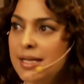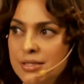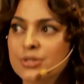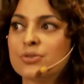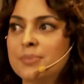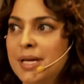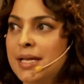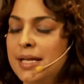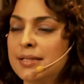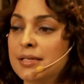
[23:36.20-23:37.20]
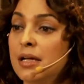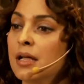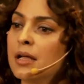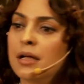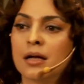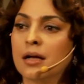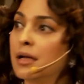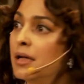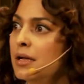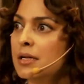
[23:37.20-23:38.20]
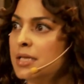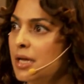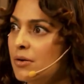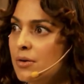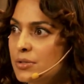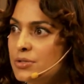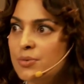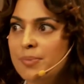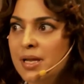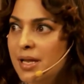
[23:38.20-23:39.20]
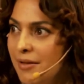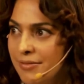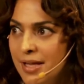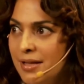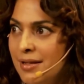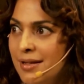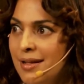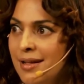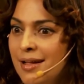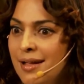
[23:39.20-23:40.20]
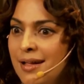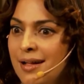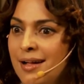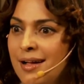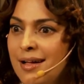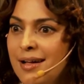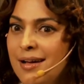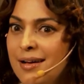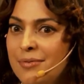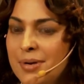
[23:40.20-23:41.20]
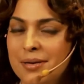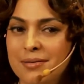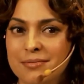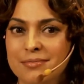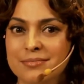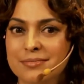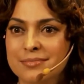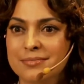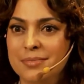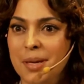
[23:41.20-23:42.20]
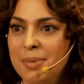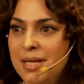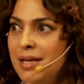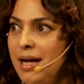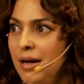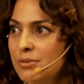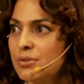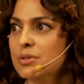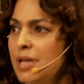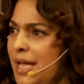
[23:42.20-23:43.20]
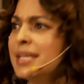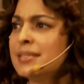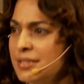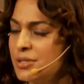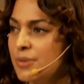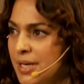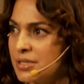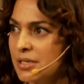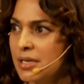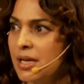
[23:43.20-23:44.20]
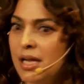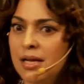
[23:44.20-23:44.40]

and you remain healthy. Now, to be loving when maybe in a household, any situation,